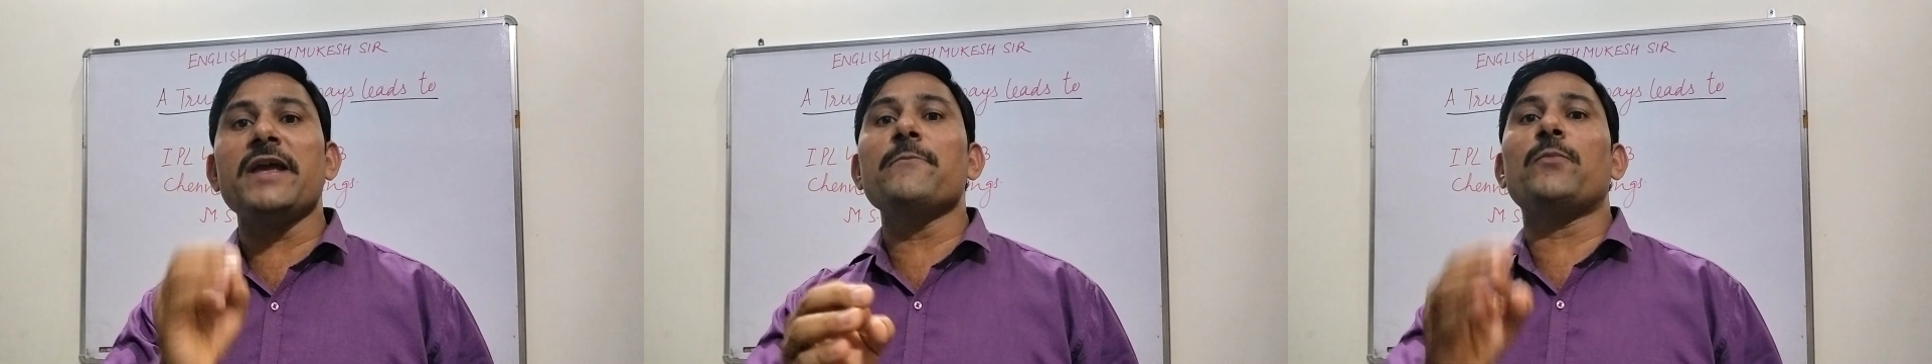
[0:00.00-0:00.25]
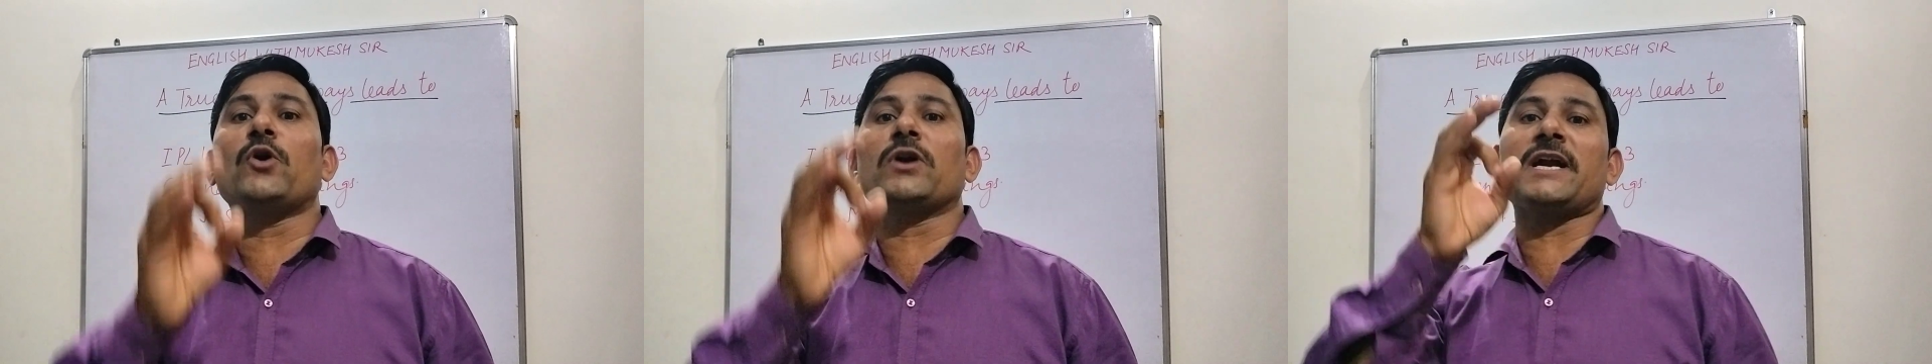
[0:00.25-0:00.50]

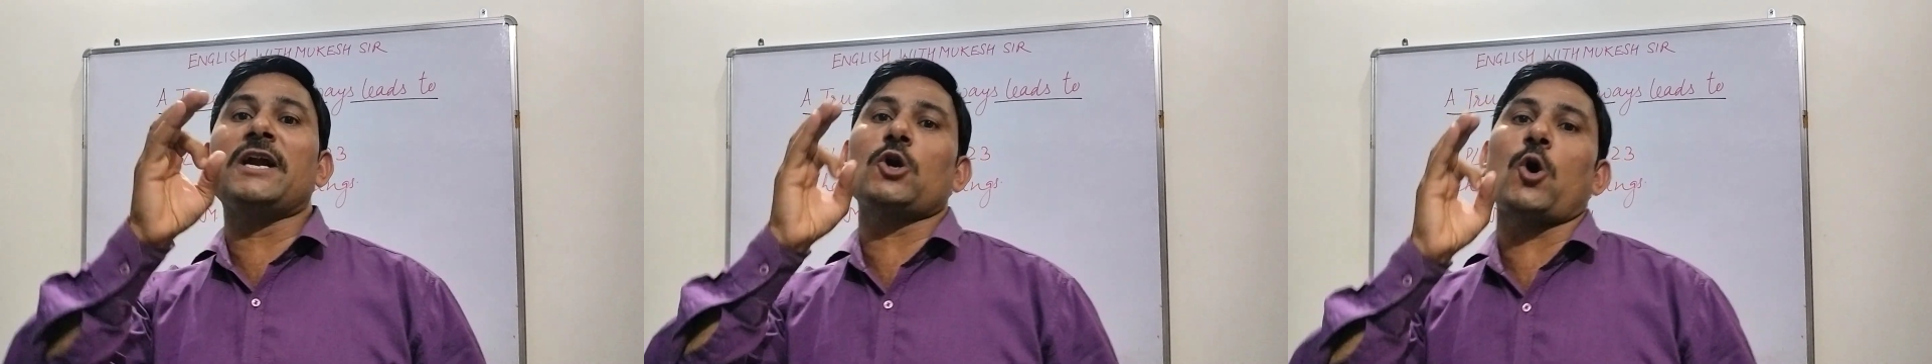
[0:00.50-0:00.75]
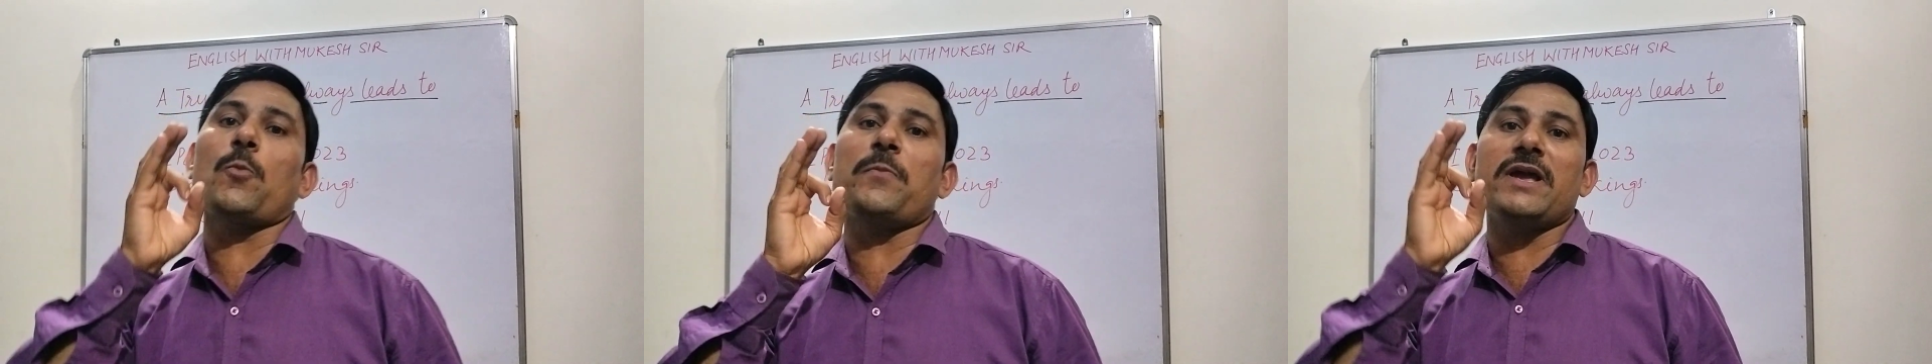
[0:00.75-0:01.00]
important
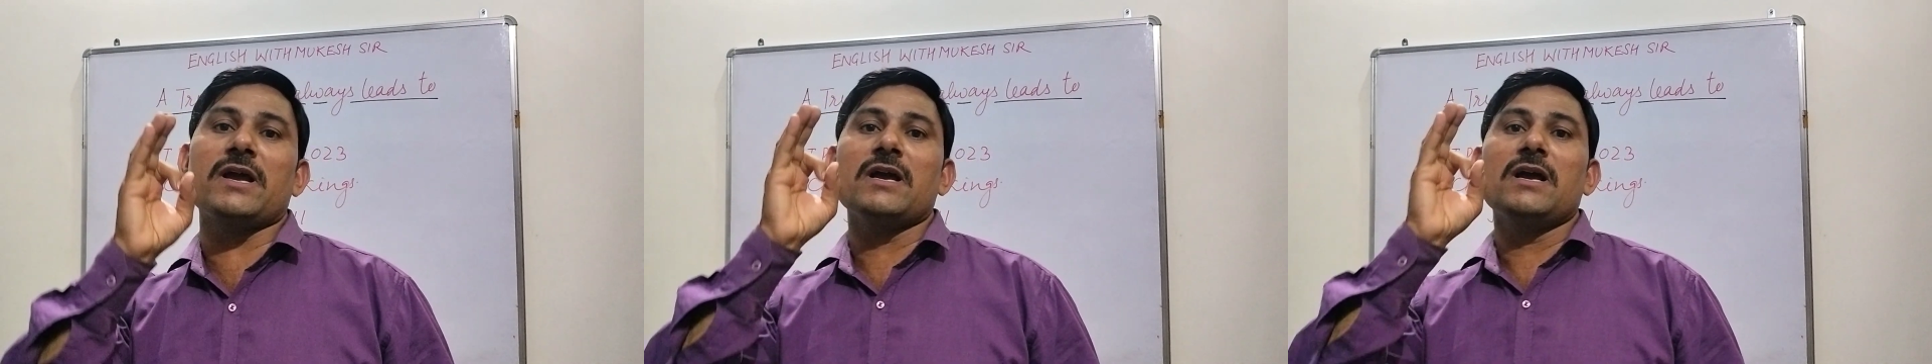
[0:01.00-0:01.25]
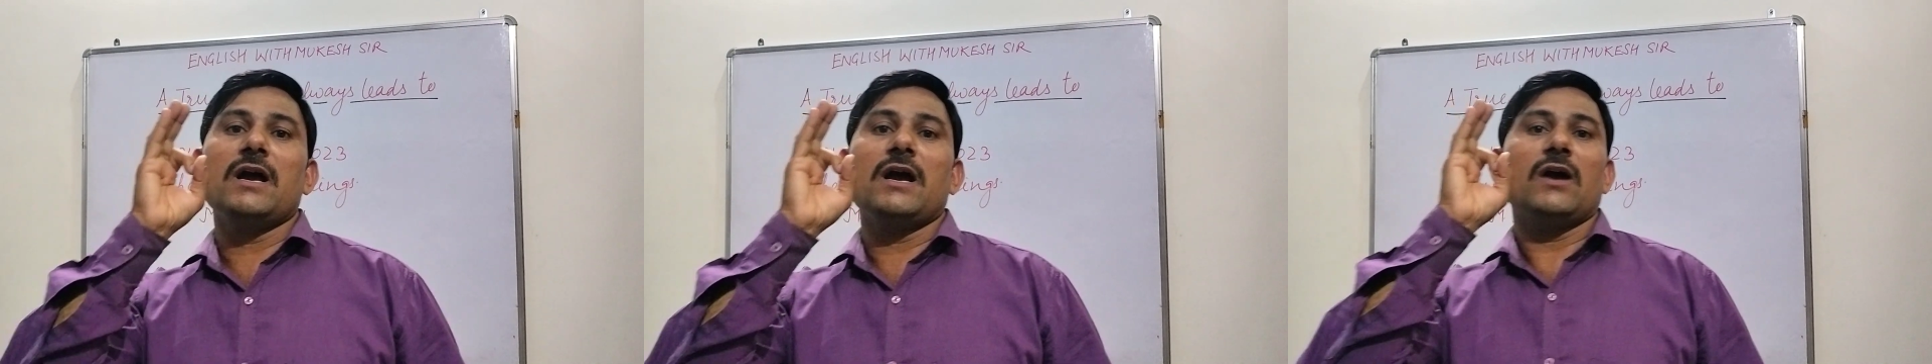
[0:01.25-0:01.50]

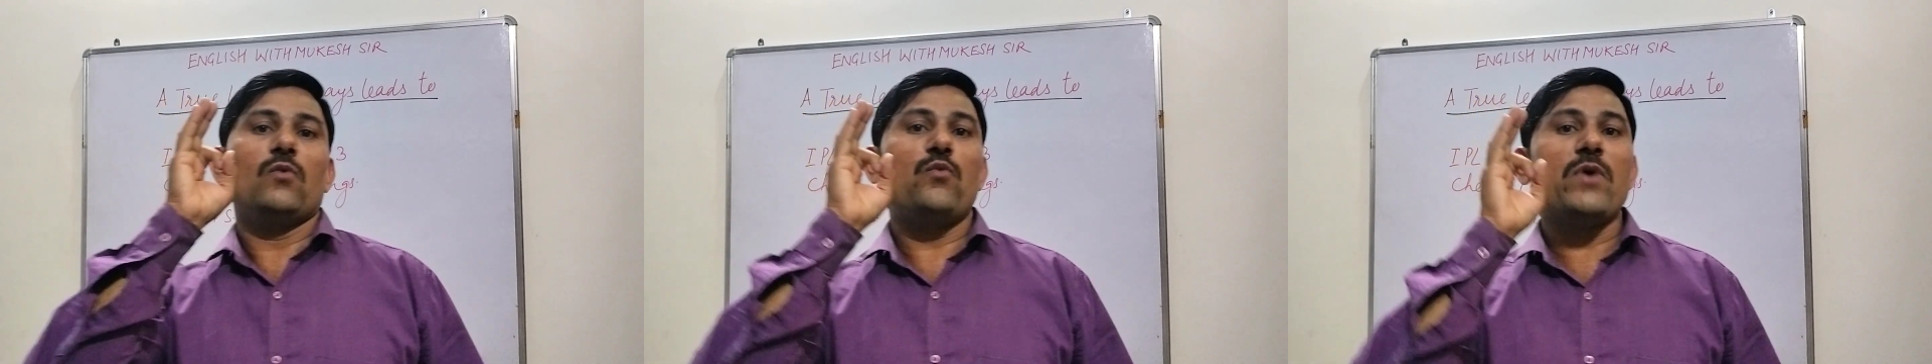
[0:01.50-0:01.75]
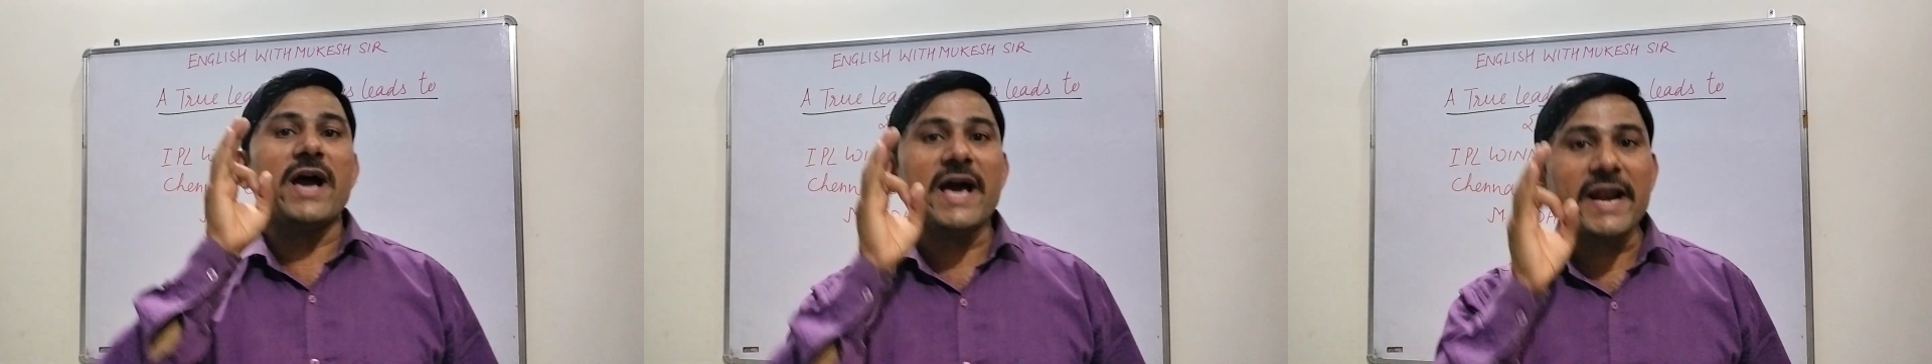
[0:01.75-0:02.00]
topic,
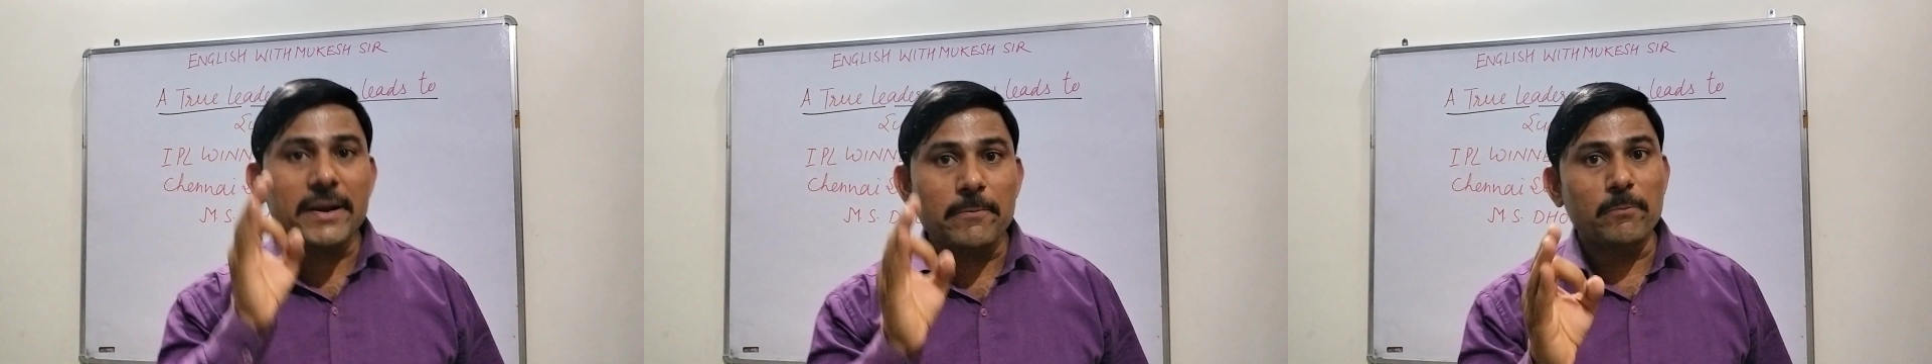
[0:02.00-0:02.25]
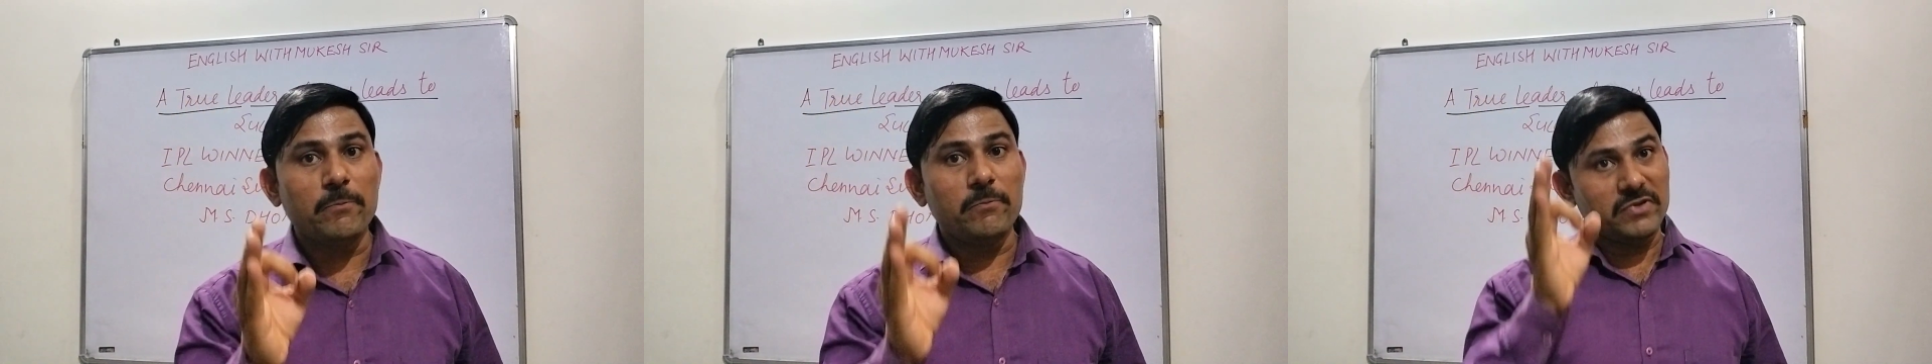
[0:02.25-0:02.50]

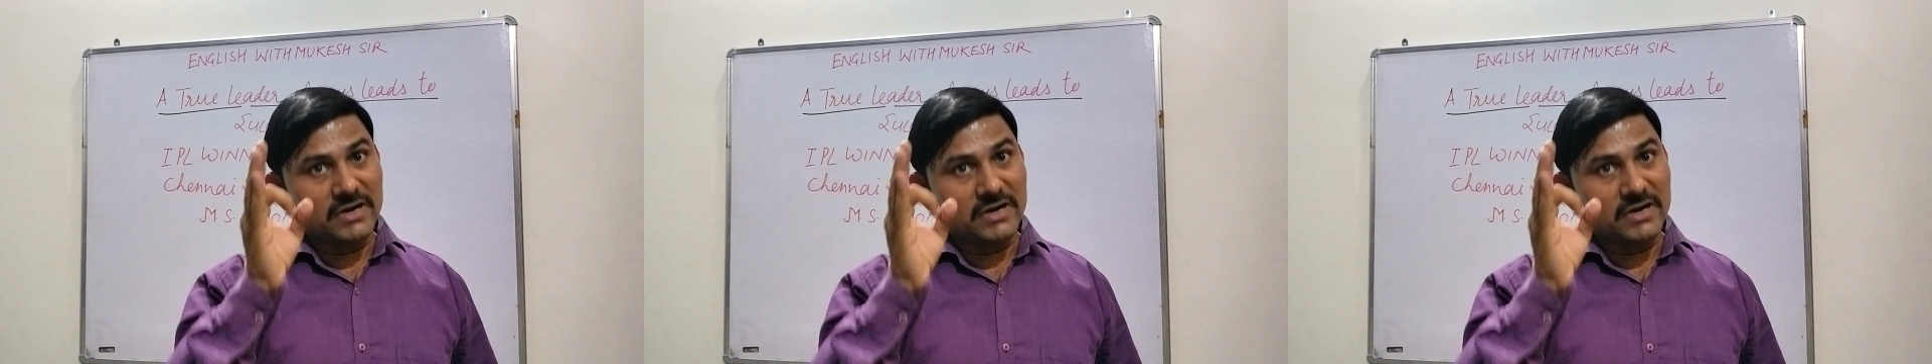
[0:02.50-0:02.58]
very